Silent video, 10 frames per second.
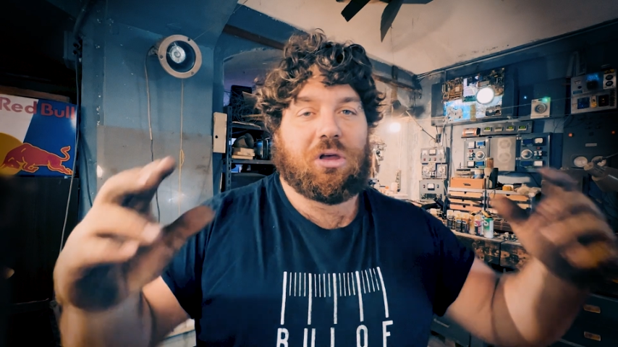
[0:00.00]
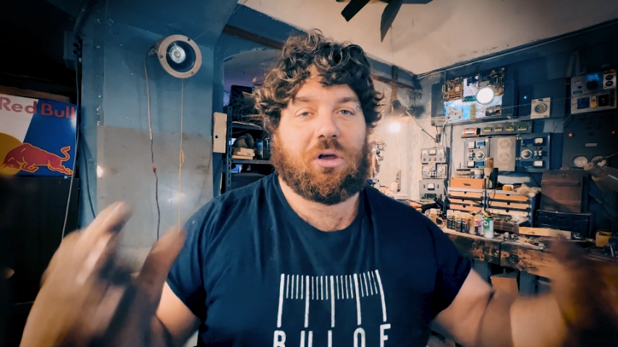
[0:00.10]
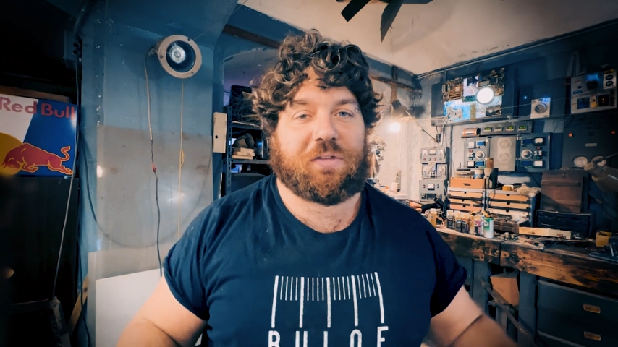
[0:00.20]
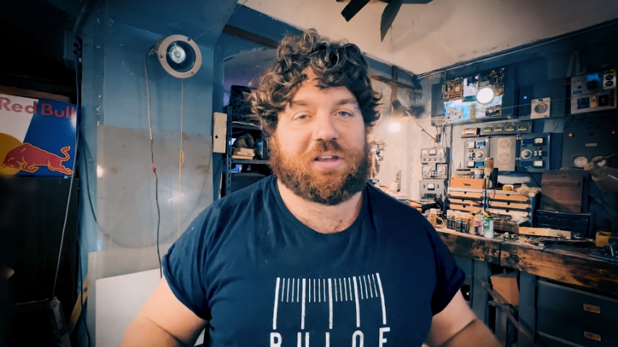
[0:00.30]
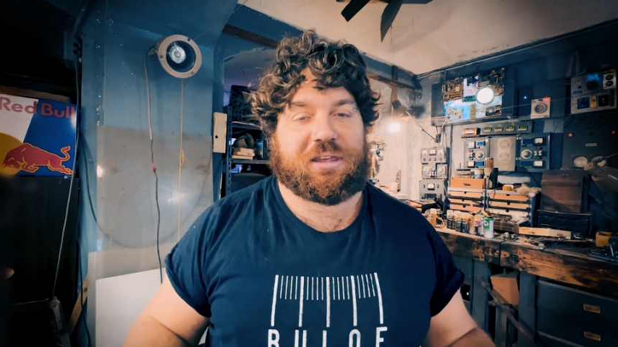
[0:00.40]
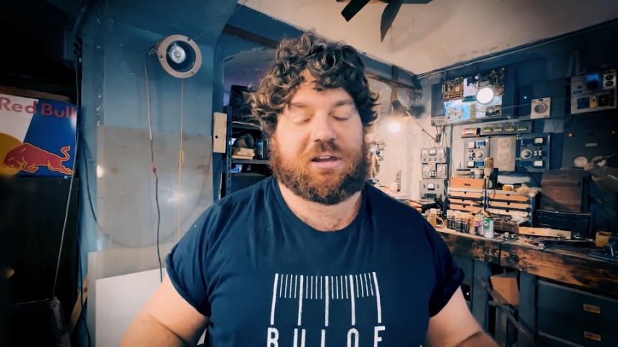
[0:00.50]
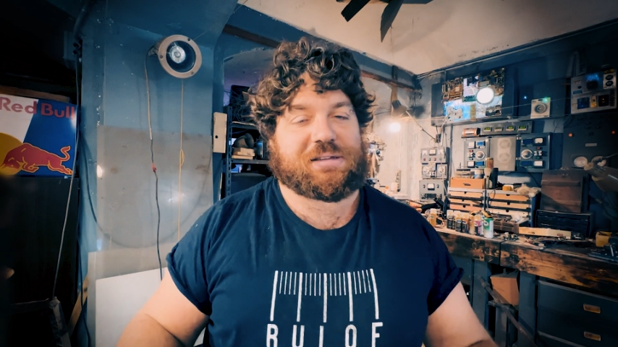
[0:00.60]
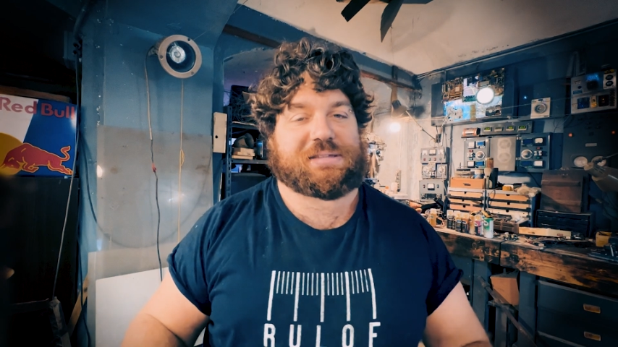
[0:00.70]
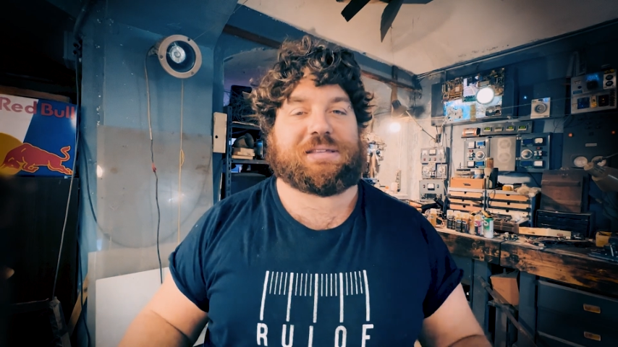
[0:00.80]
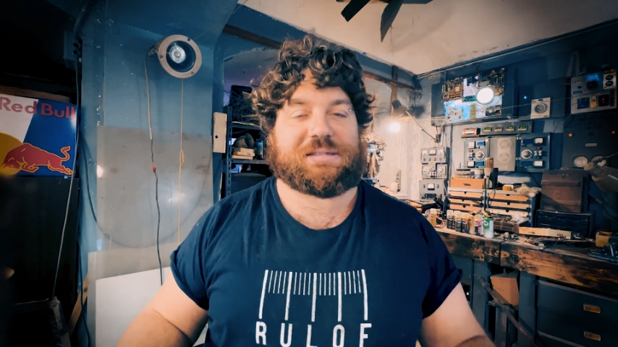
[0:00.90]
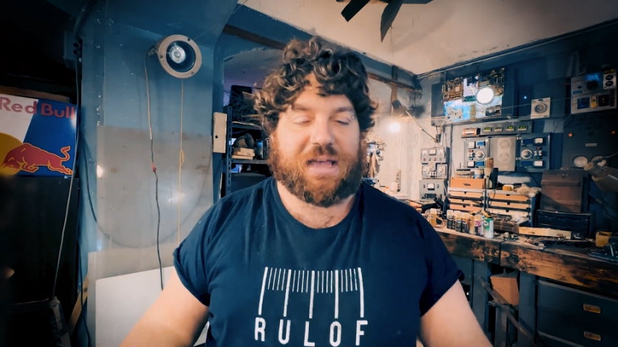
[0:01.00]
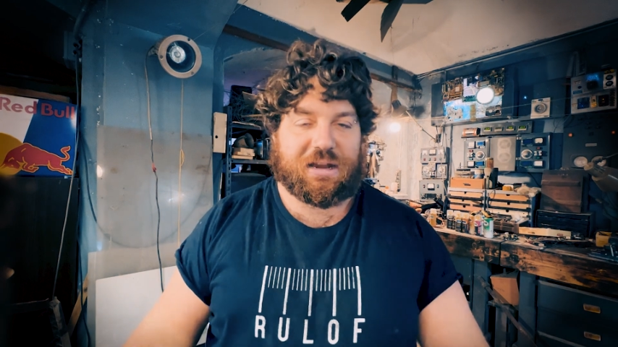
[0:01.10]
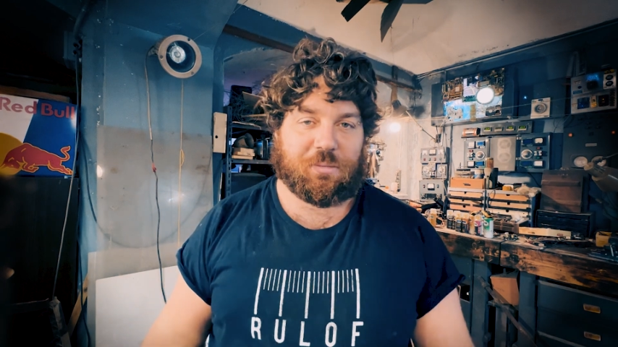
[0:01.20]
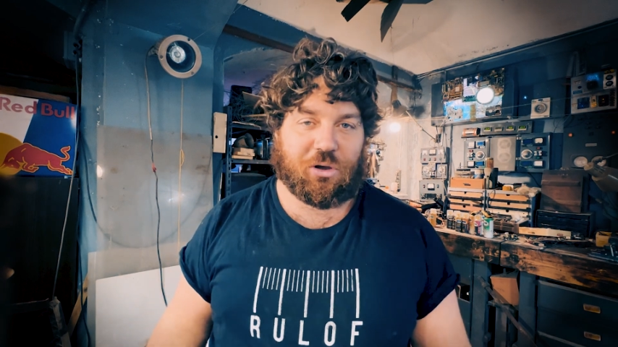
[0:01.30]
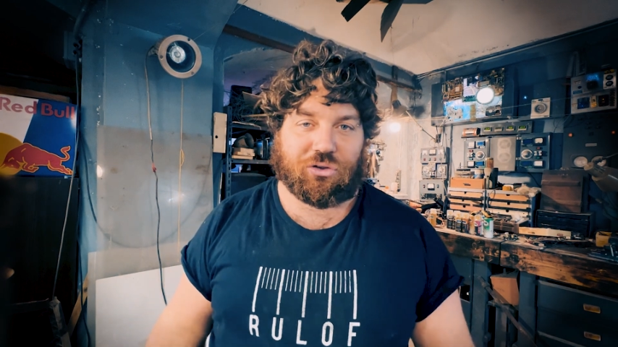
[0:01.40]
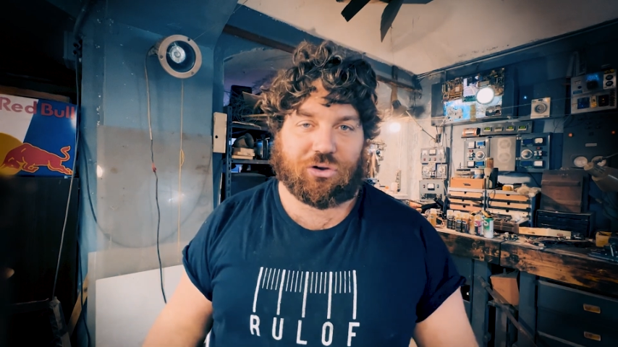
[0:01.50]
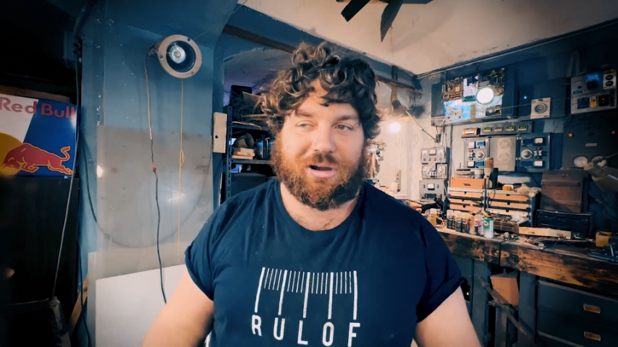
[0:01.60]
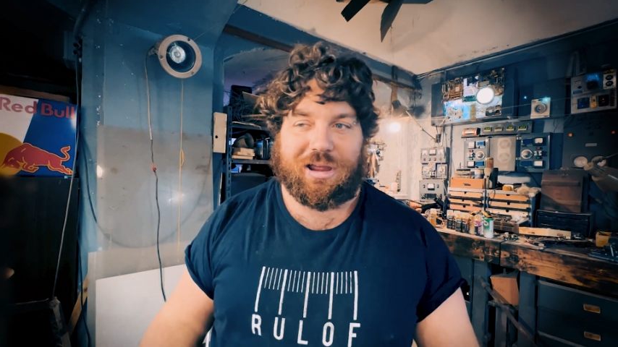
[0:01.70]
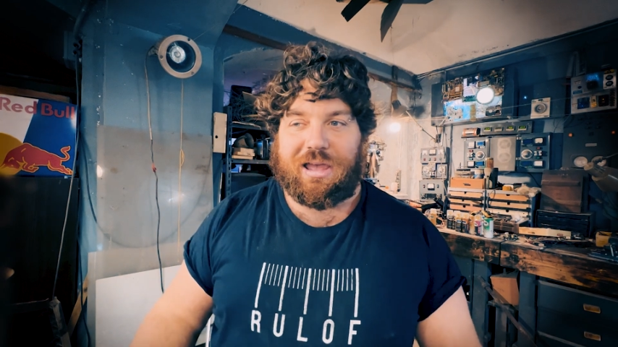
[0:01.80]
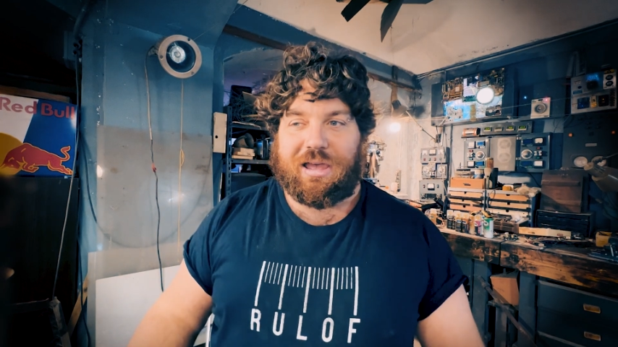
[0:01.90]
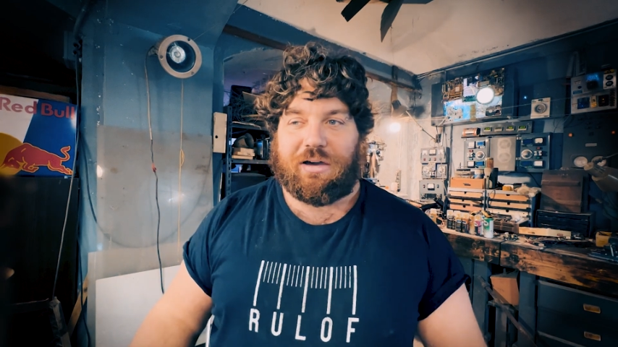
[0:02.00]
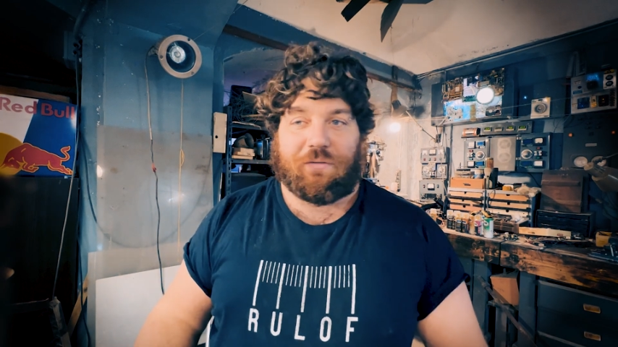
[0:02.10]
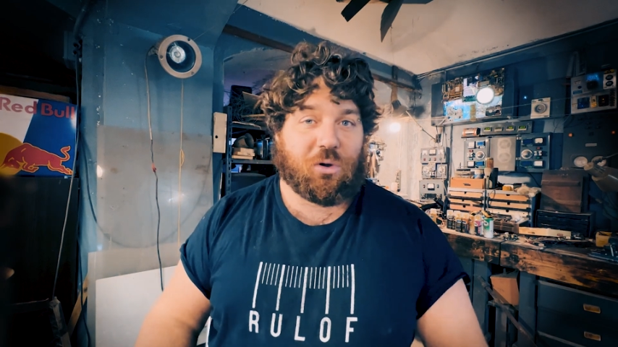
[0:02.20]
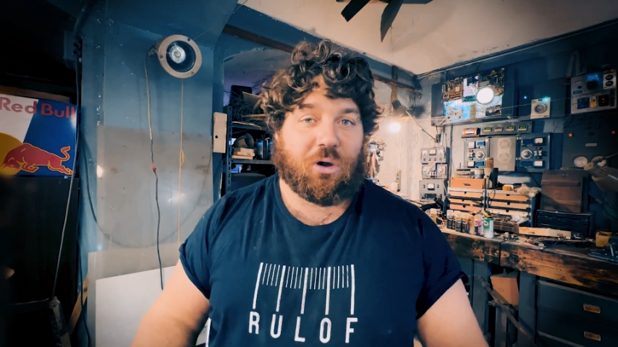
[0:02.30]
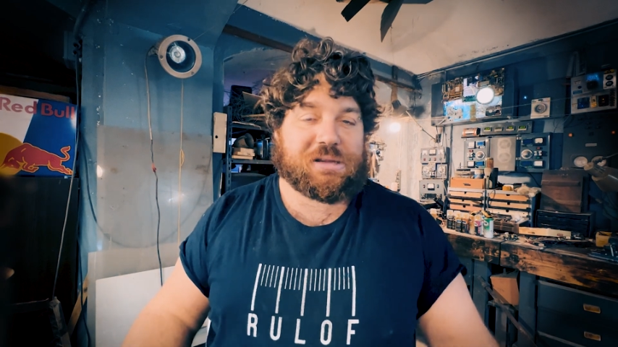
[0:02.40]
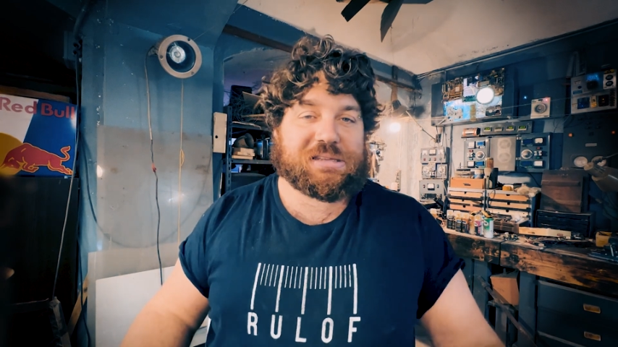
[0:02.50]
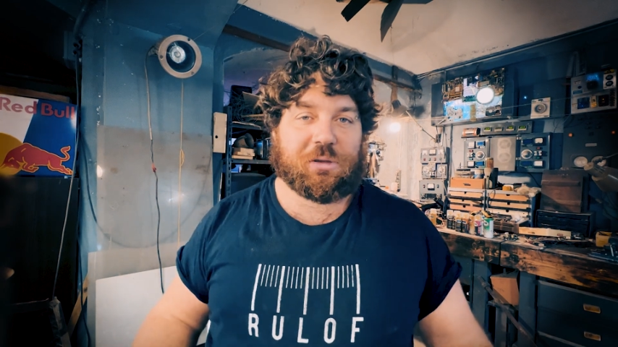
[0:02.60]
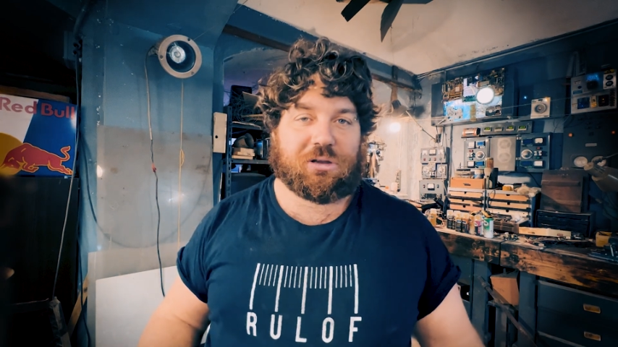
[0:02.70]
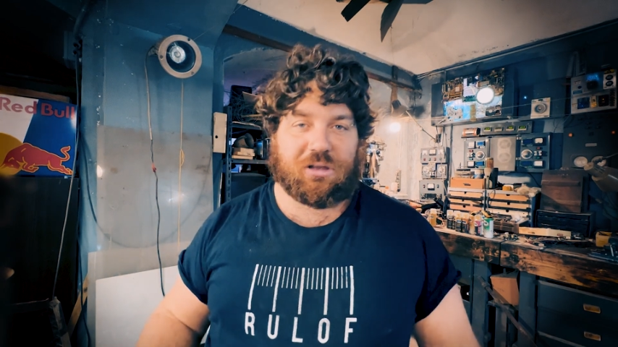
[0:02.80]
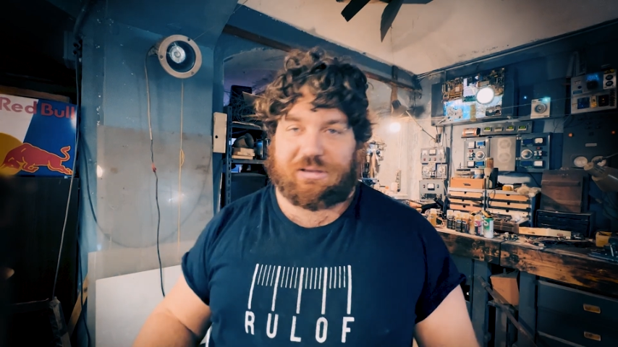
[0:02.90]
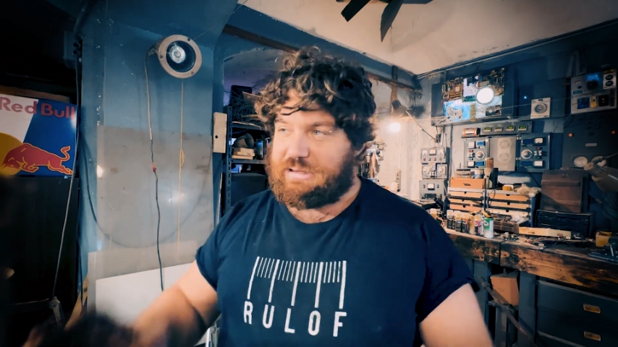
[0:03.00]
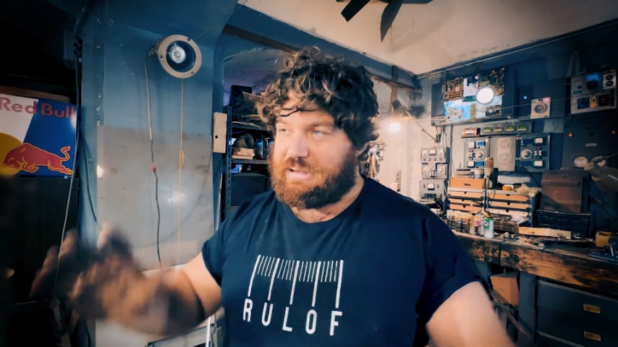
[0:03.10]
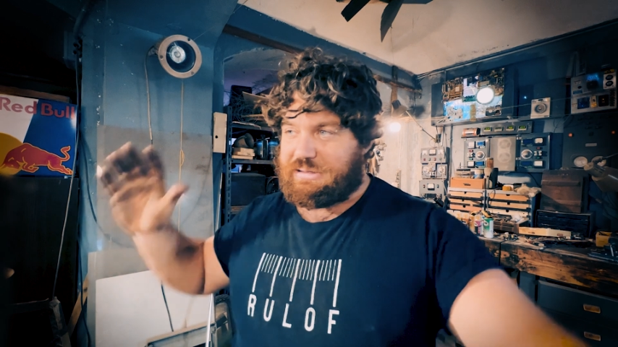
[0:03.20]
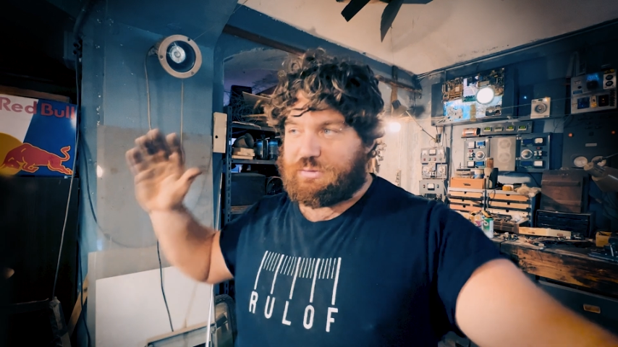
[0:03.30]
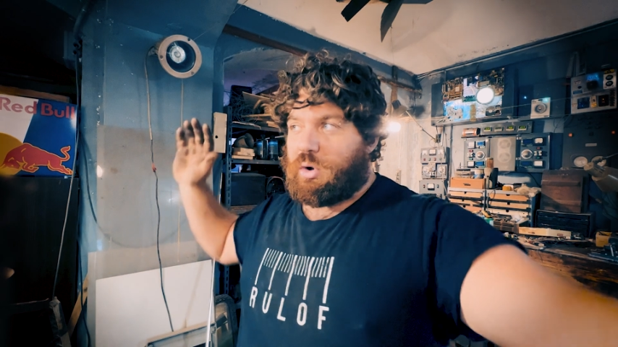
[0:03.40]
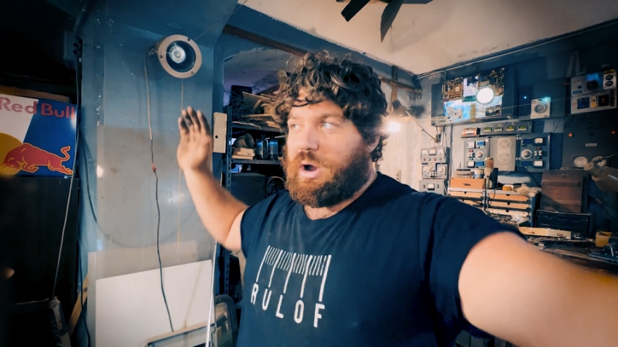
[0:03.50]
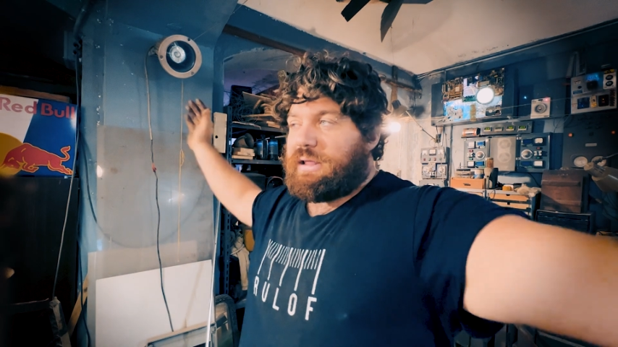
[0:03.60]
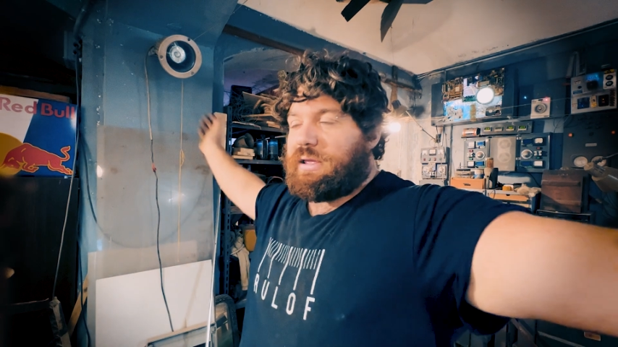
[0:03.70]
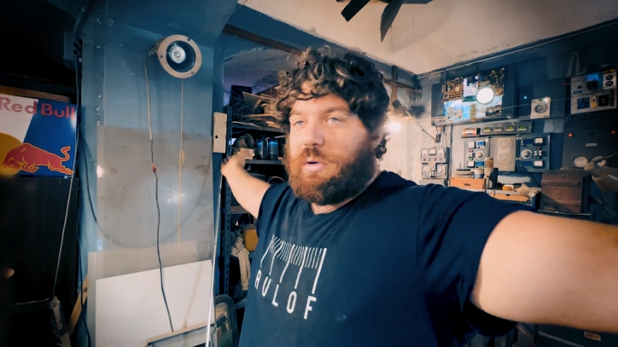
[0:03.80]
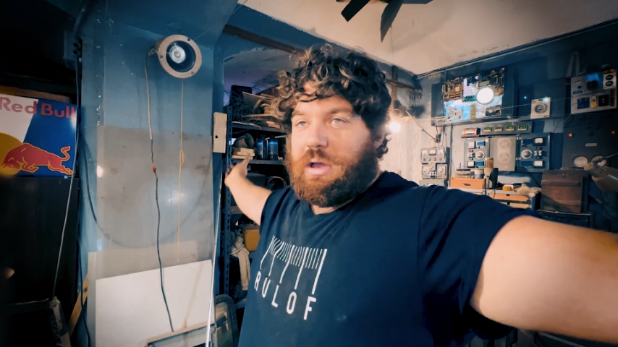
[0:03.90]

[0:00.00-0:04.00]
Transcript: all the gears inside the motor, of course, because it's quite